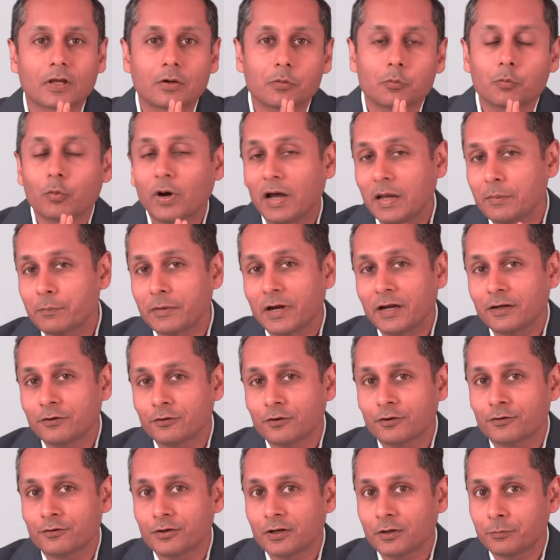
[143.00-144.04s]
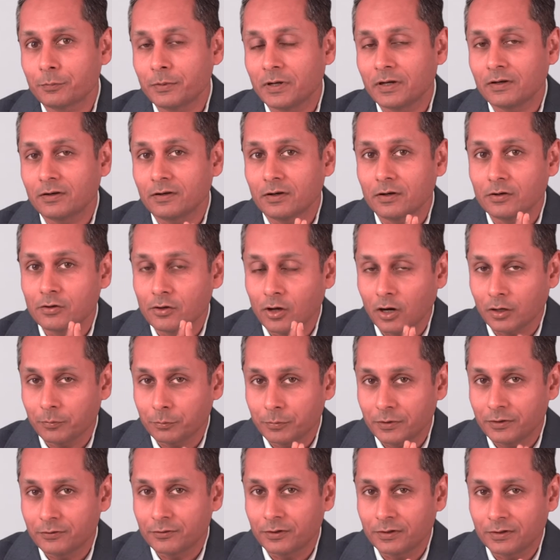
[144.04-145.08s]
Why might your treatment not
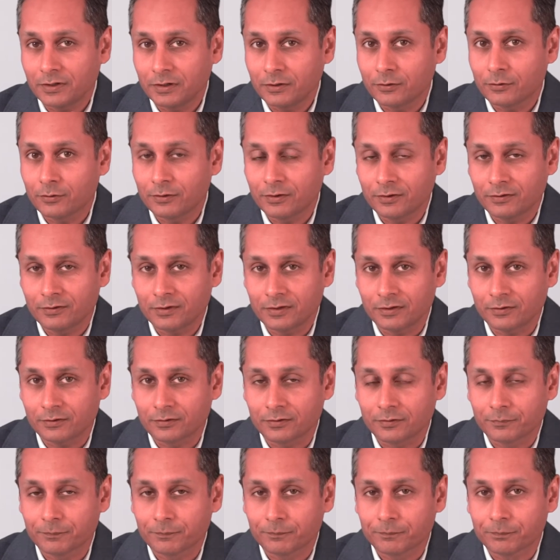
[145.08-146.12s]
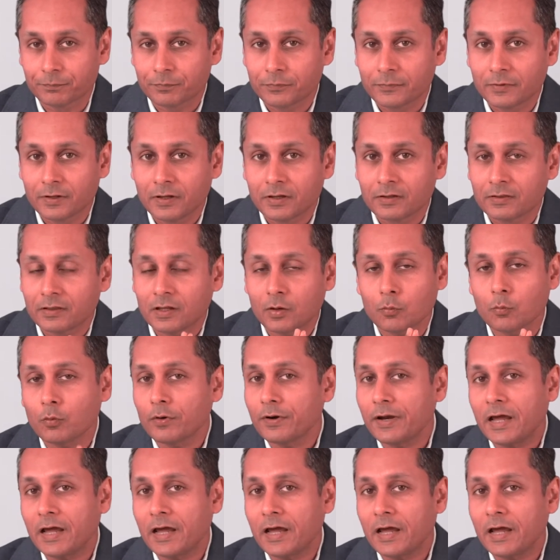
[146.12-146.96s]
be treating your disease? Now, what